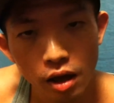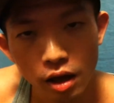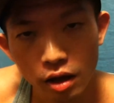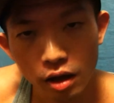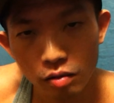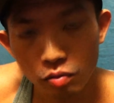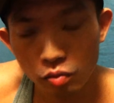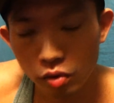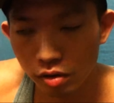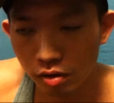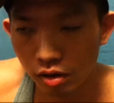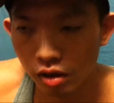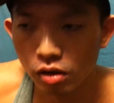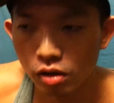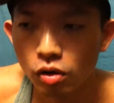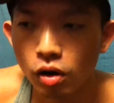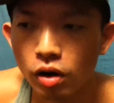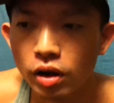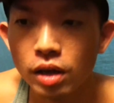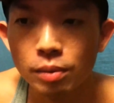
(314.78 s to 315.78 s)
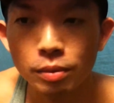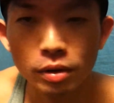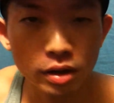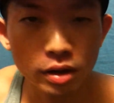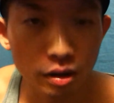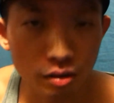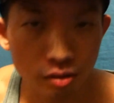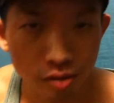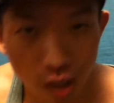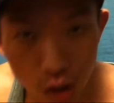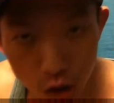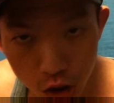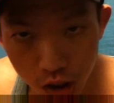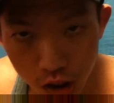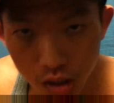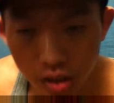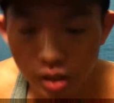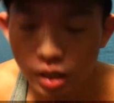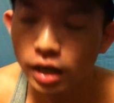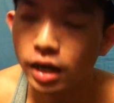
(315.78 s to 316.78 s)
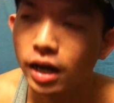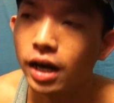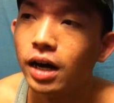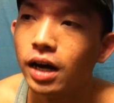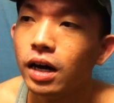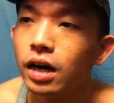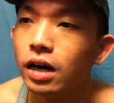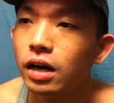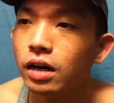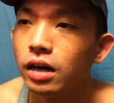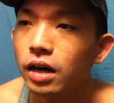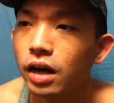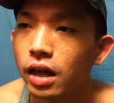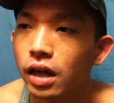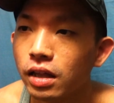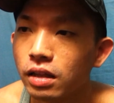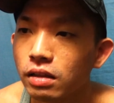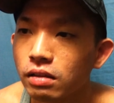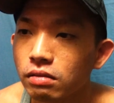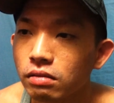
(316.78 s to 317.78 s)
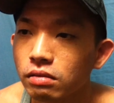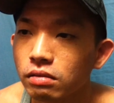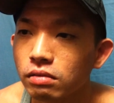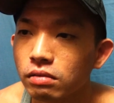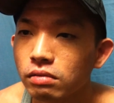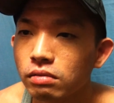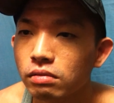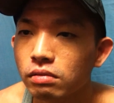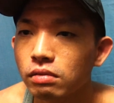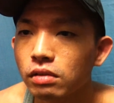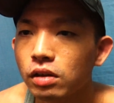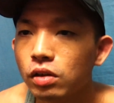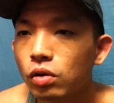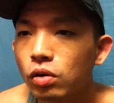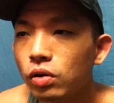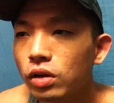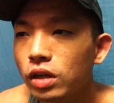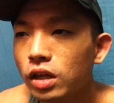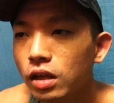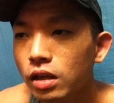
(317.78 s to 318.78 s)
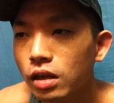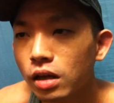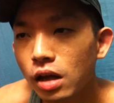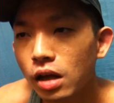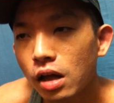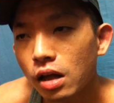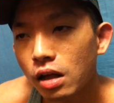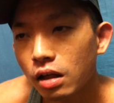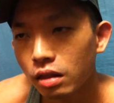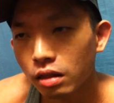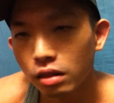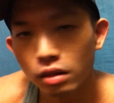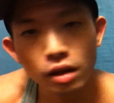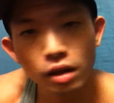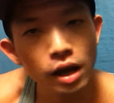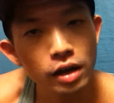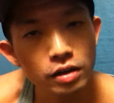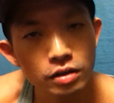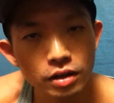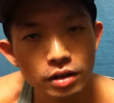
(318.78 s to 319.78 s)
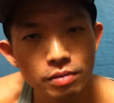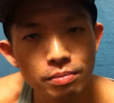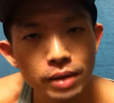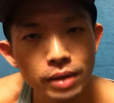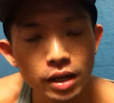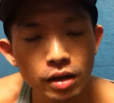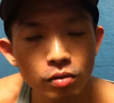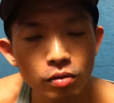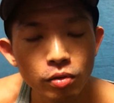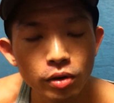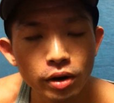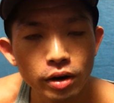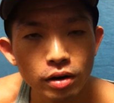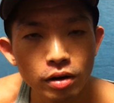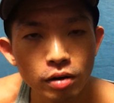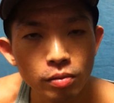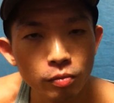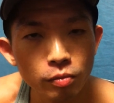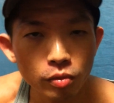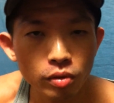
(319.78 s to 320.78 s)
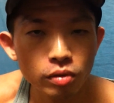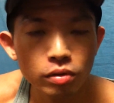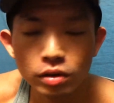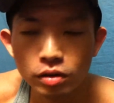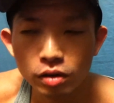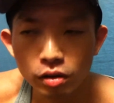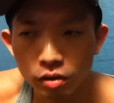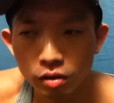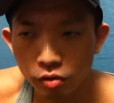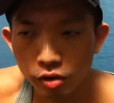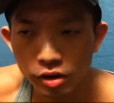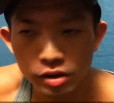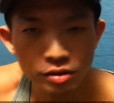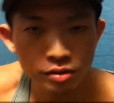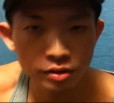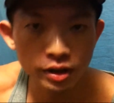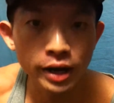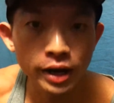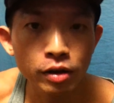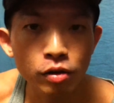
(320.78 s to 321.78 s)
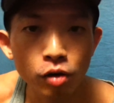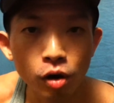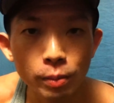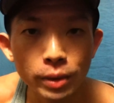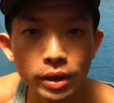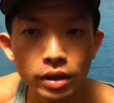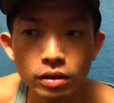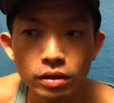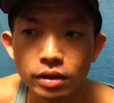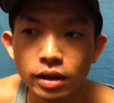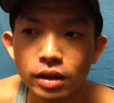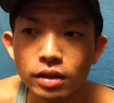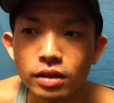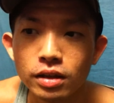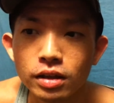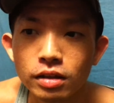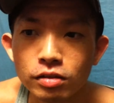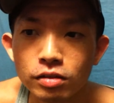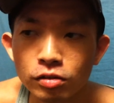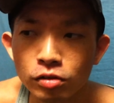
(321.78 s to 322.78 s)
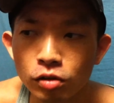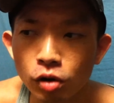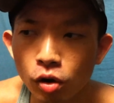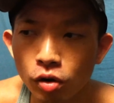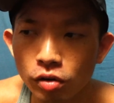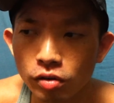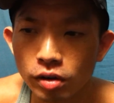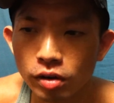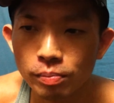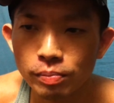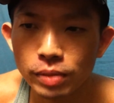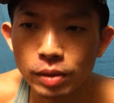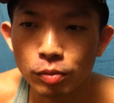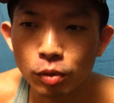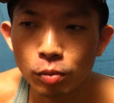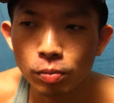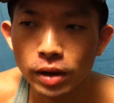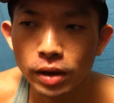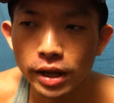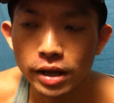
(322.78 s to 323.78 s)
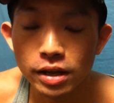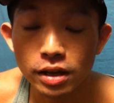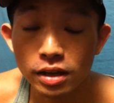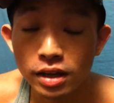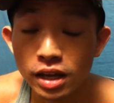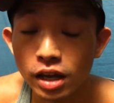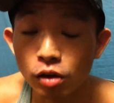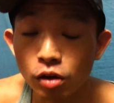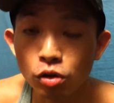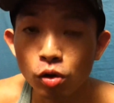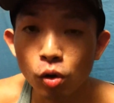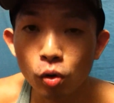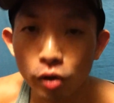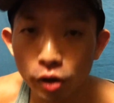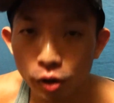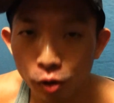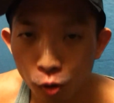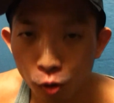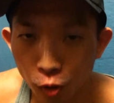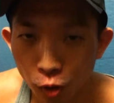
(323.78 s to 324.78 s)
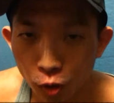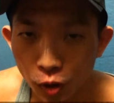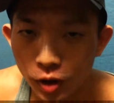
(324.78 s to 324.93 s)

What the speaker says: And we started talking about that session, and he actually made just a very side comment that he saw some people playing King of Tokyo.